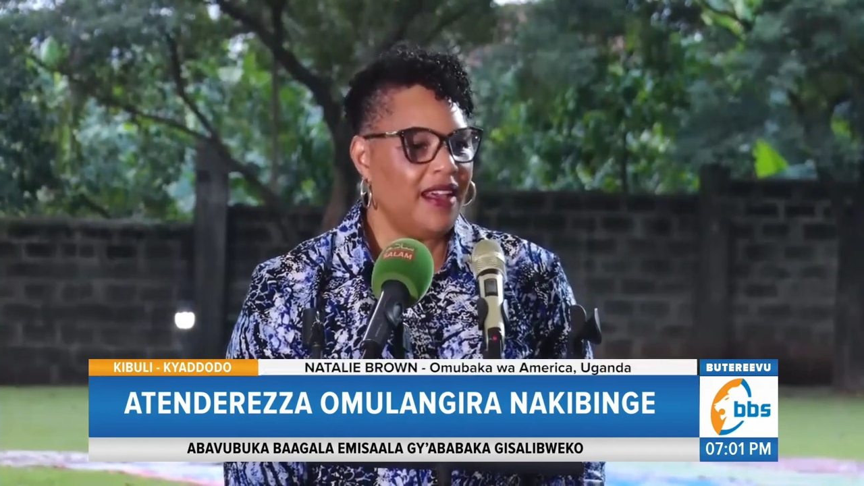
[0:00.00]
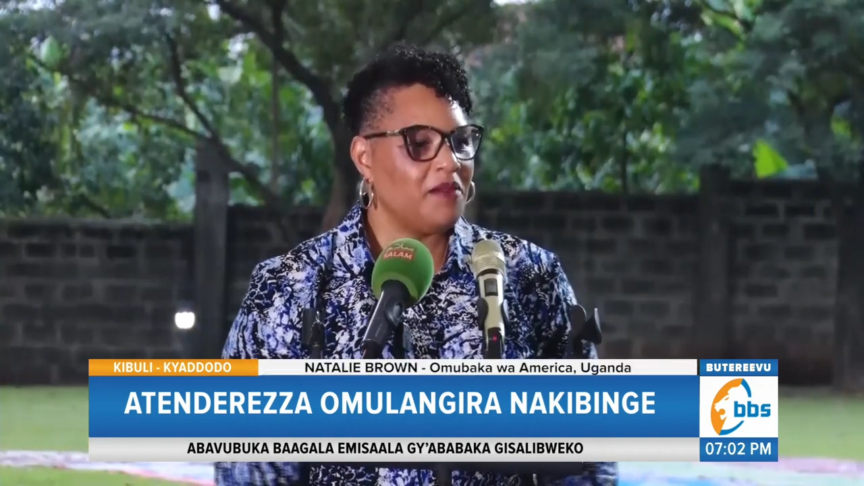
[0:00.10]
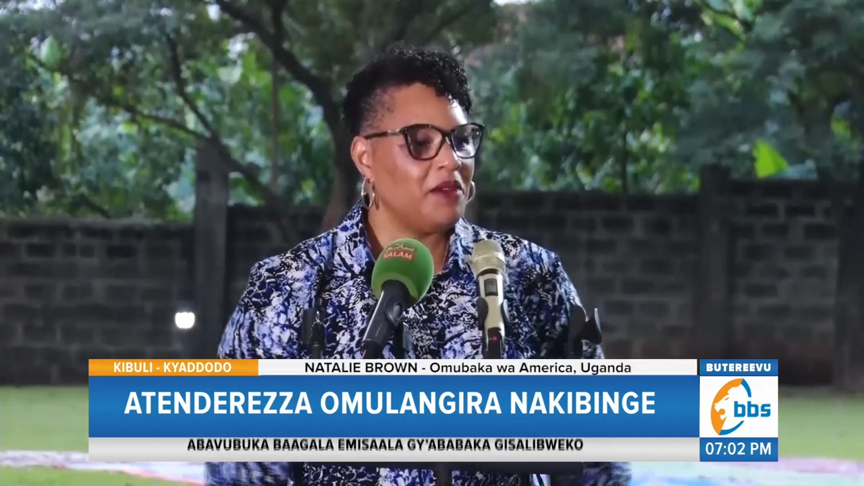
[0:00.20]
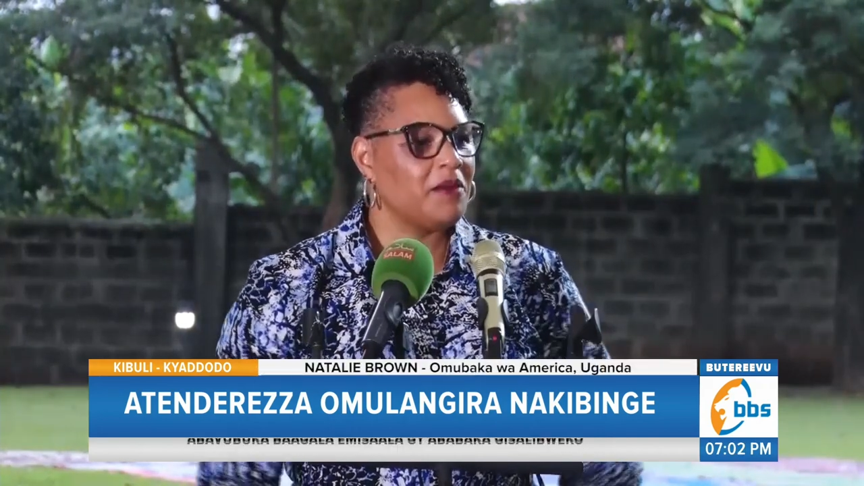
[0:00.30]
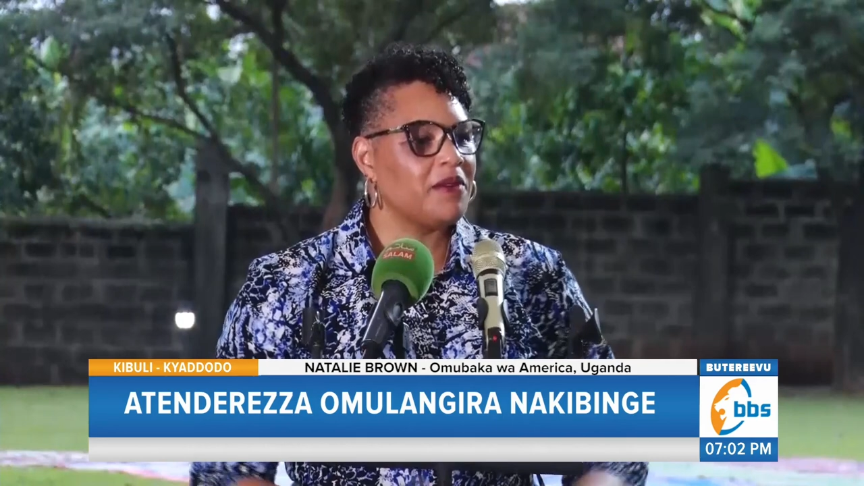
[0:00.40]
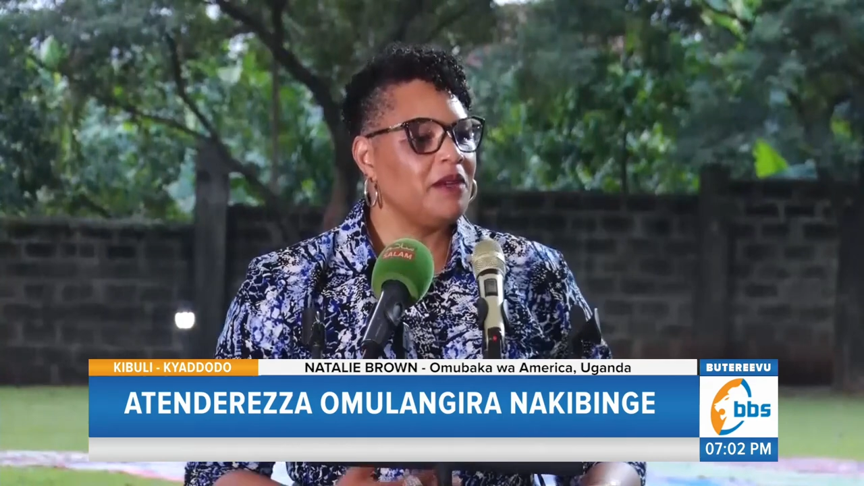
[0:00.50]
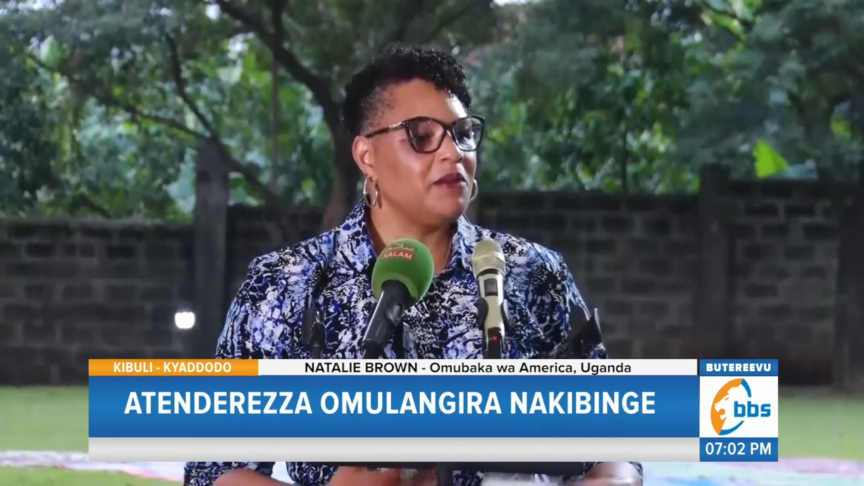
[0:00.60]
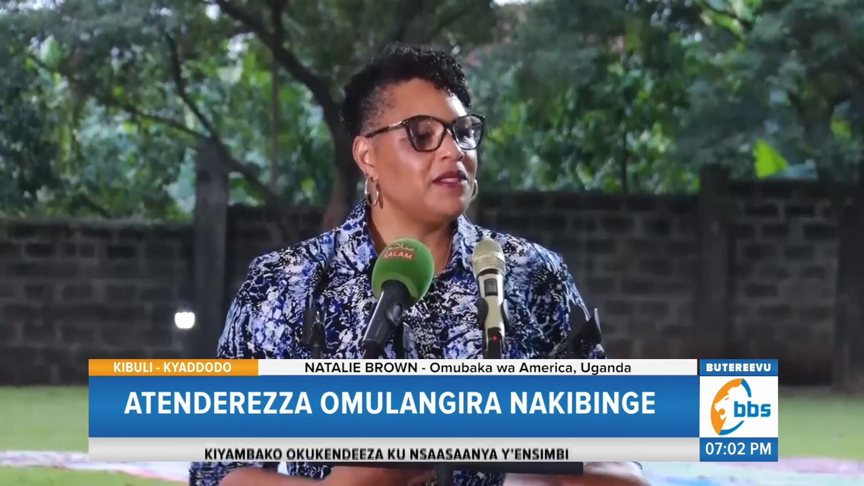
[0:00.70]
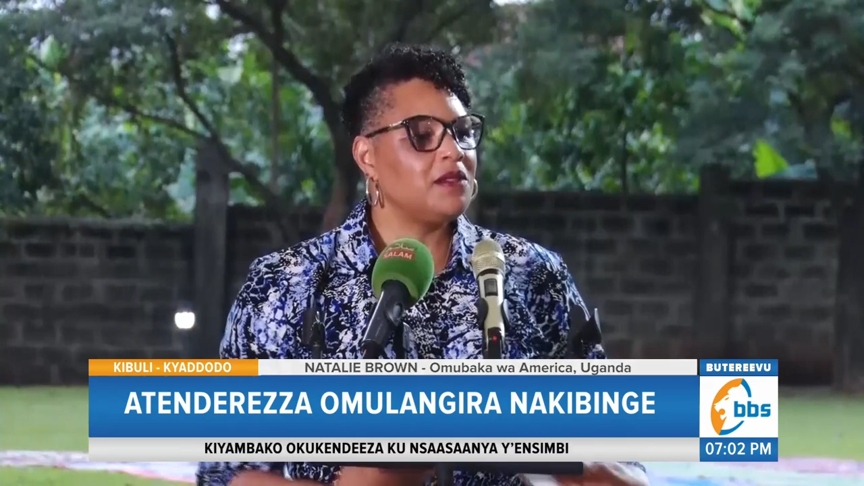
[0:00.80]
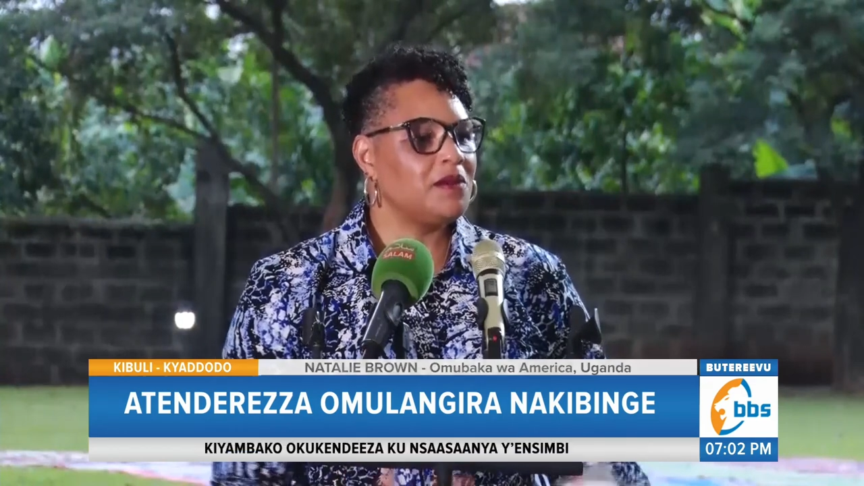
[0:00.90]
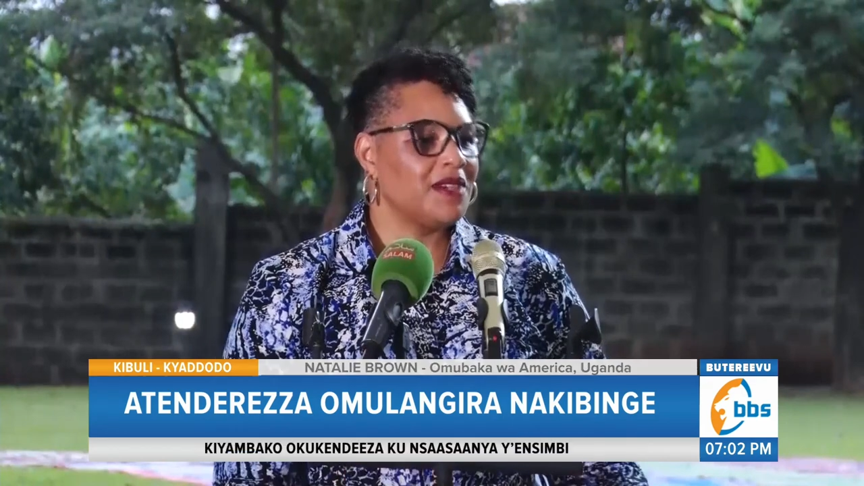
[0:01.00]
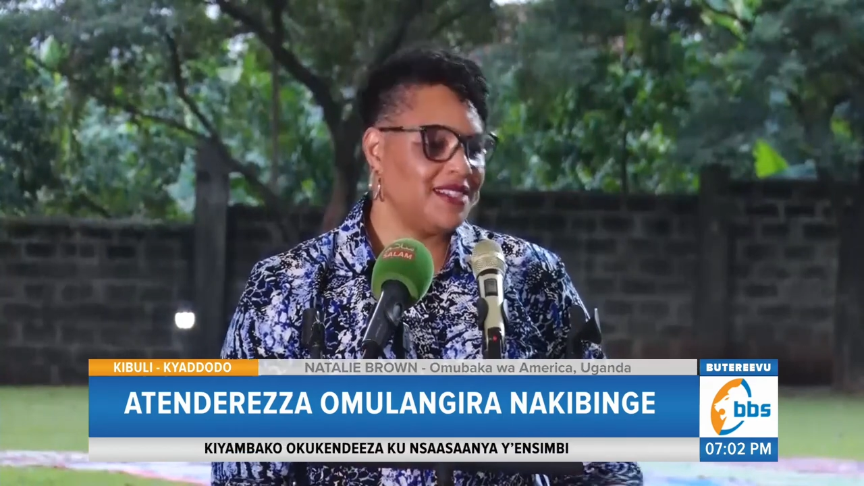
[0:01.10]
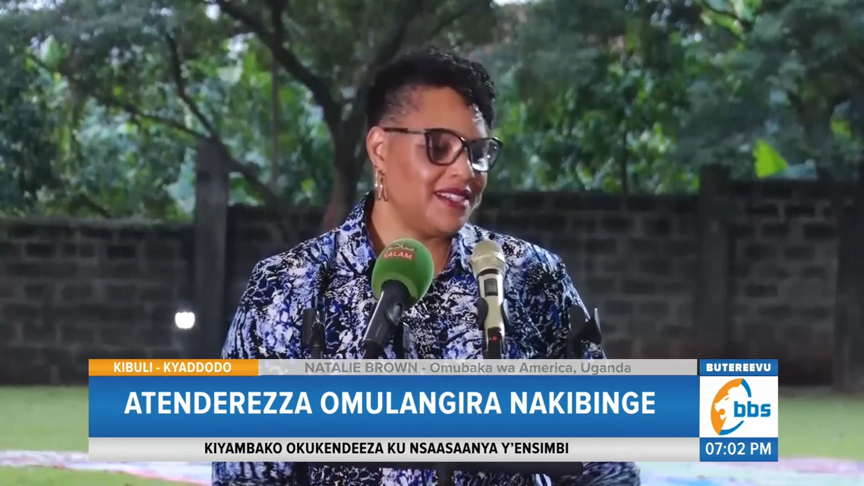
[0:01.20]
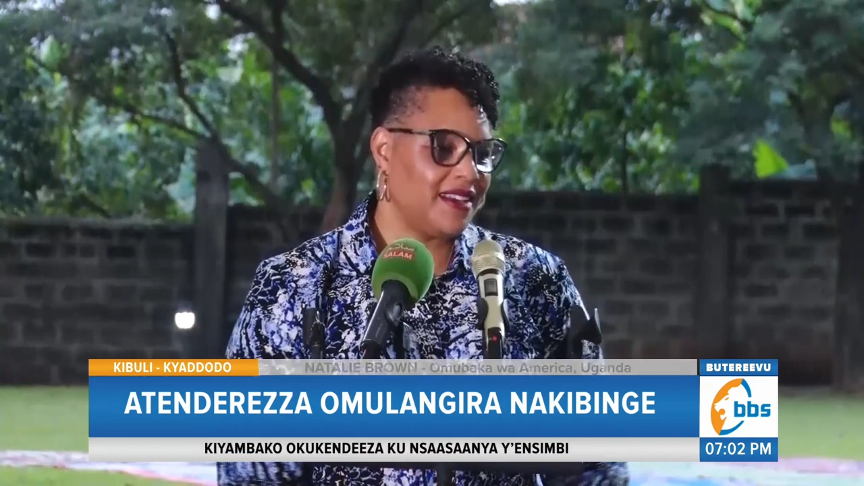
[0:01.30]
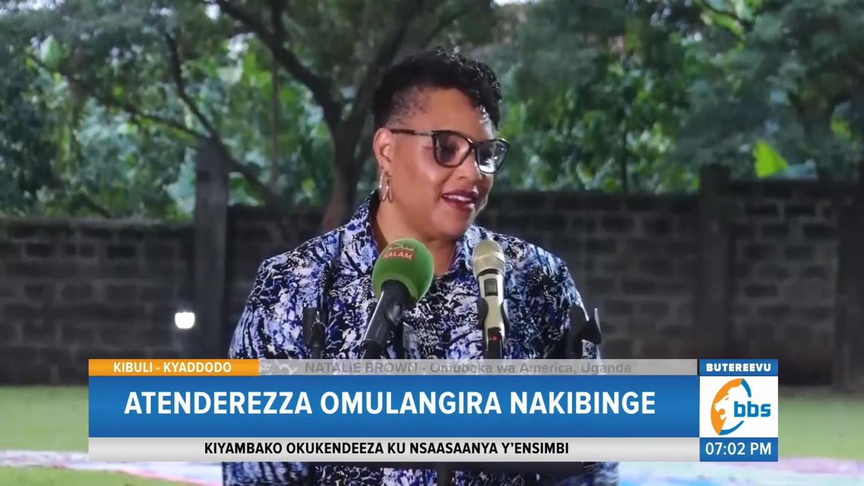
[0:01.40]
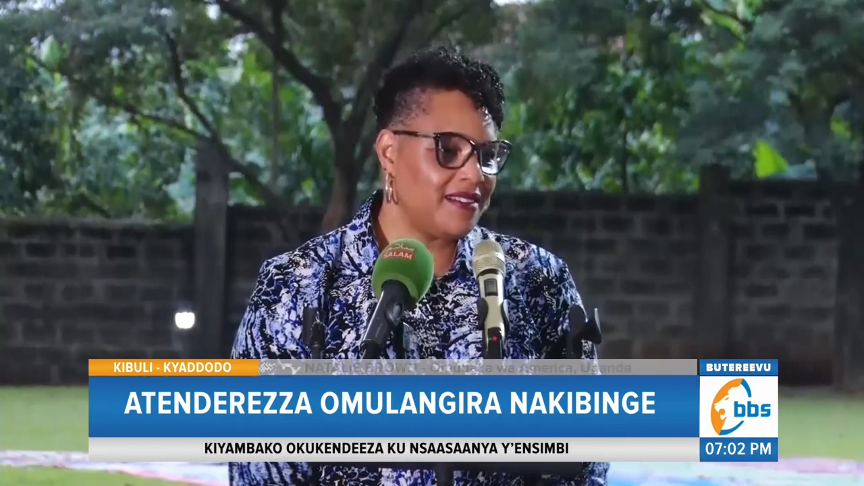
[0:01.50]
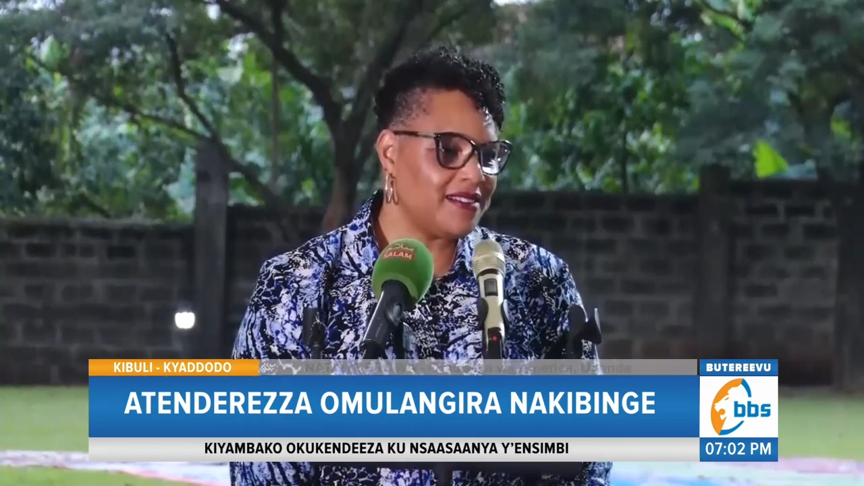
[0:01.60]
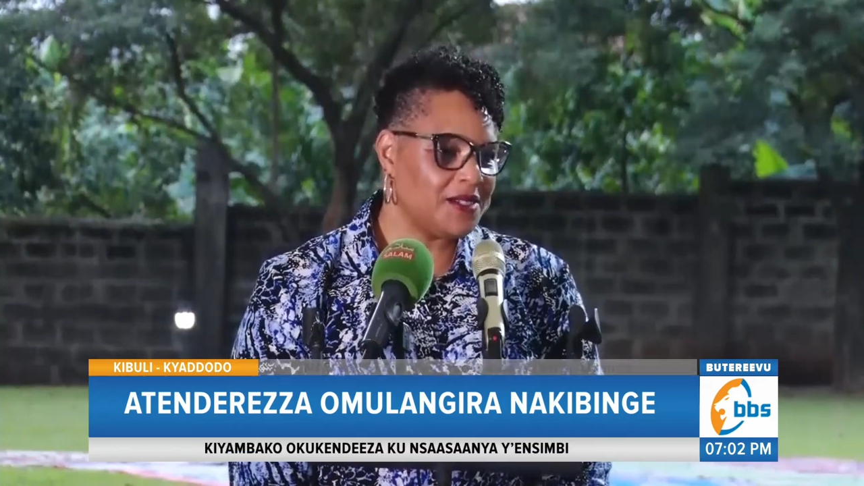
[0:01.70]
And we were able to work together